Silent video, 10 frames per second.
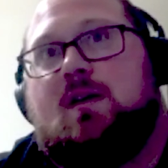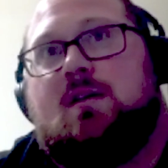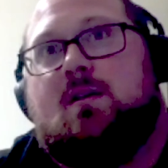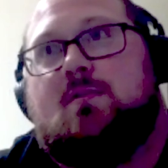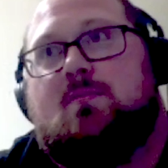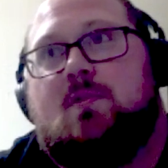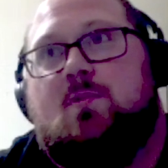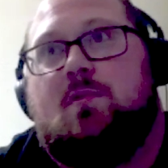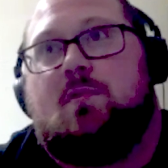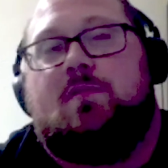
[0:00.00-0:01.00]

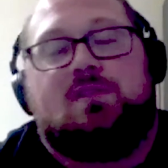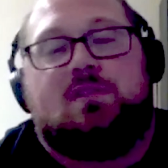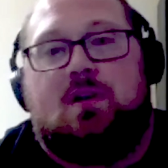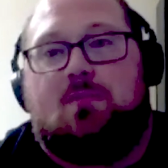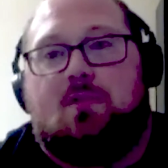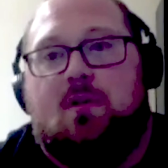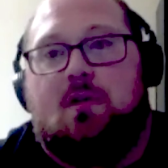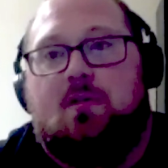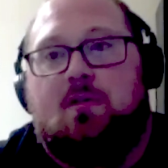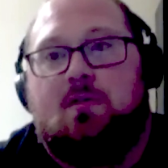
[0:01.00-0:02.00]
when we were finishing
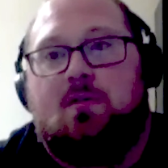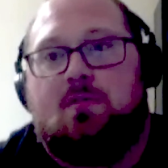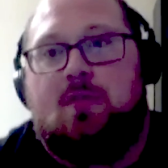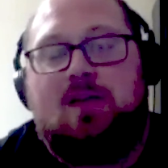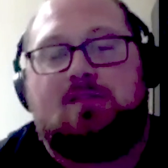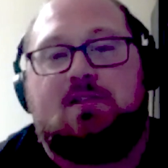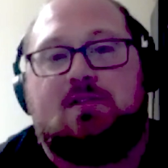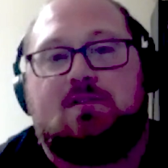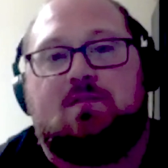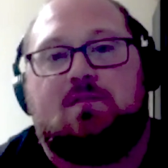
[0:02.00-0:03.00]
up our
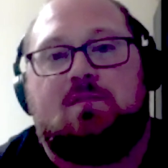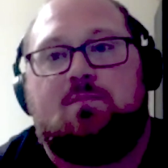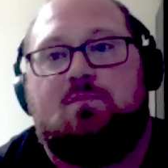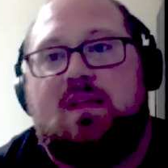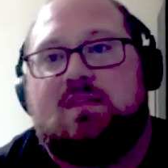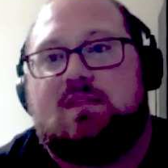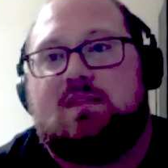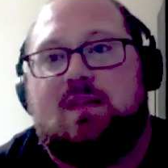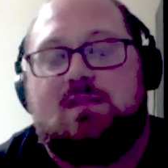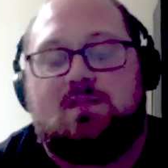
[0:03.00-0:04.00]
last years of
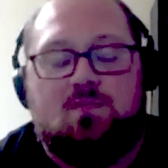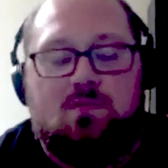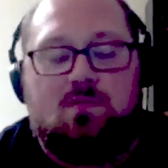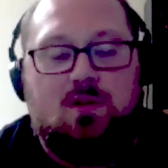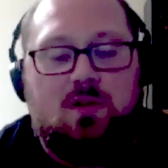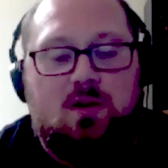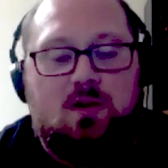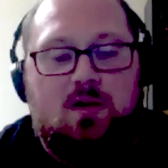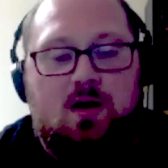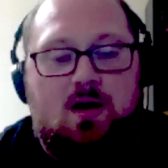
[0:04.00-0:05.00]
PT/AT school,
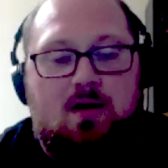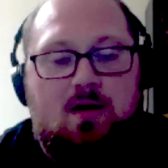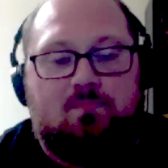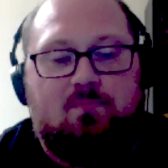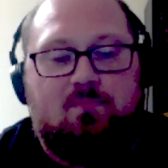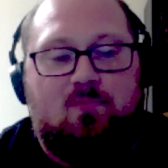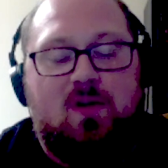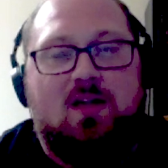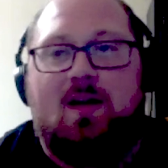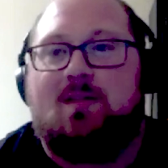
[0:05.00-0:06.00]

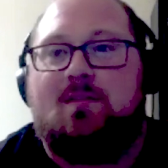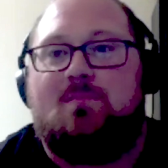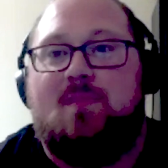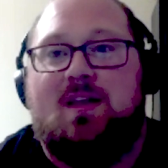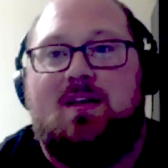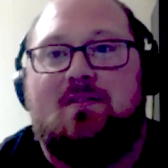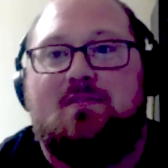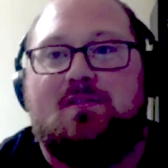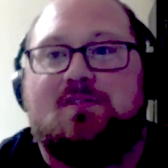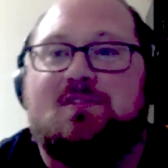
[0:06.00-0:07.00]
we, like
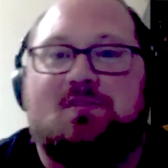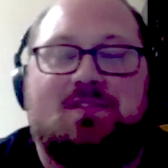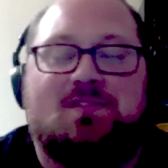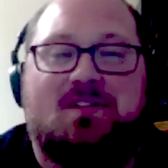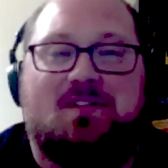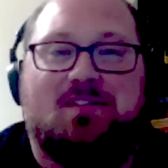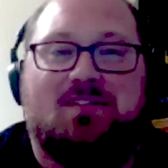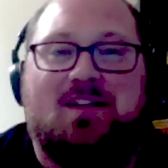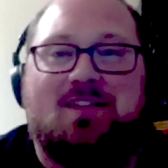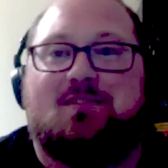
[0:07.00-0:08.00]
many other students
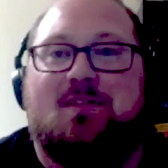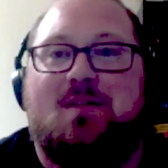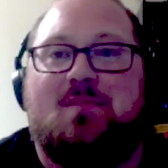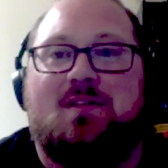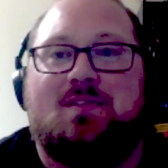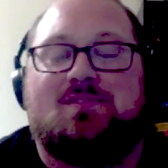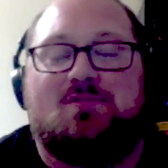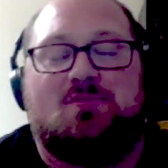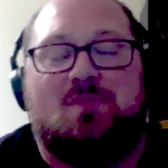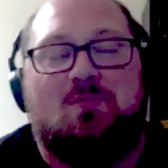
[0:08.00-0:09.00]
on the Instagram and
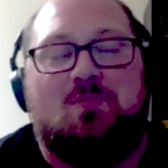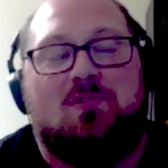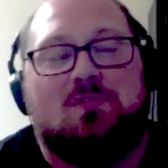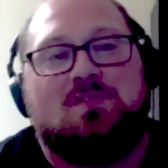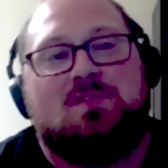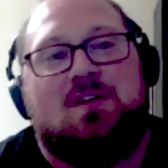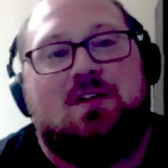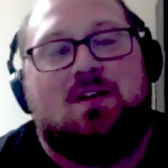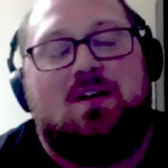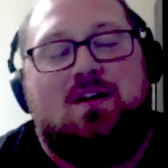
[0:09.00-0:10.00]
in the social media
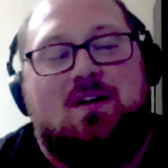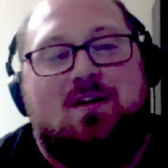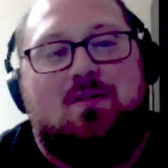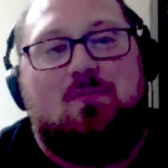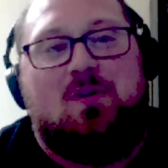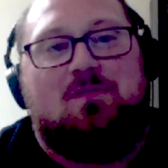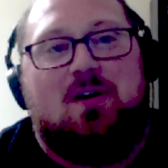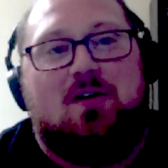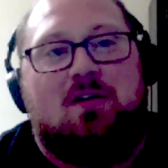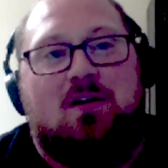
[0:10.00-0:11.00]
worlds,
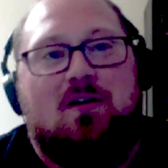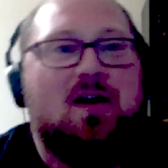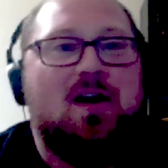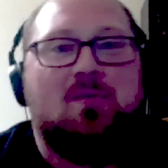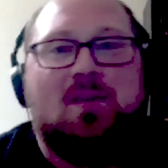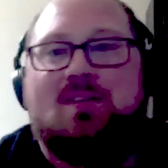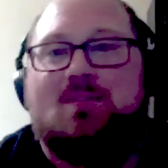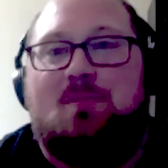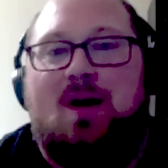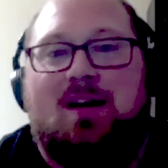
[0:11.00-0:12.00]
we felt, oh, hey, we
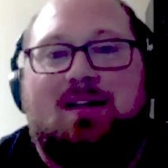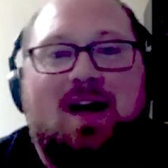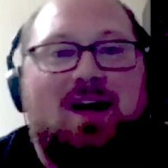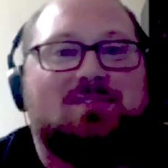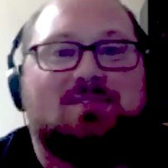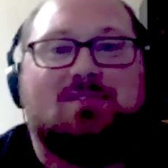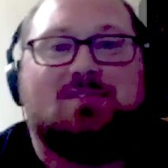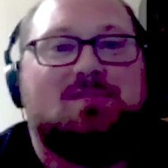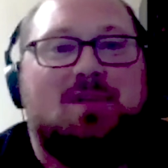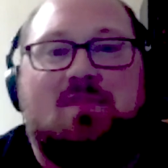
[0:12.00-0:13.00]
need to do a
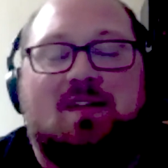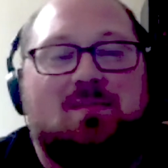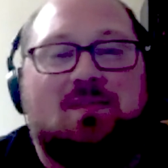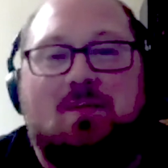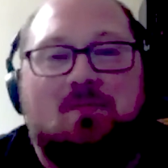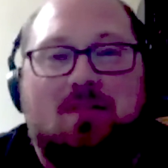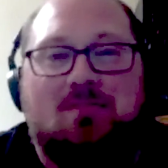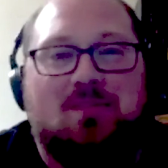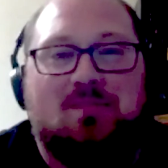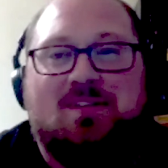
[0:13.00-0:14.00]
podcast or do something to
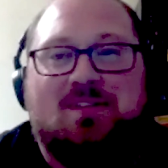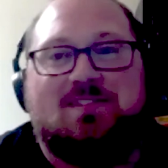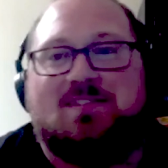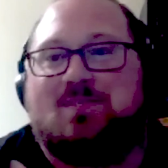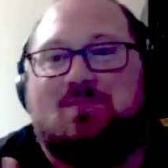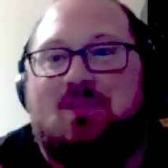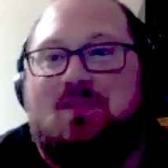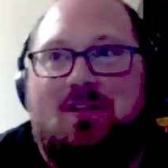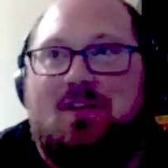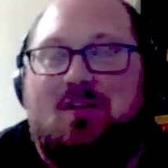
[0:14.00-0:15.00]
become relevant, because this is
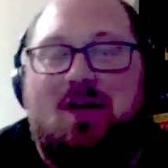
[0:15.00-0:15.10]
what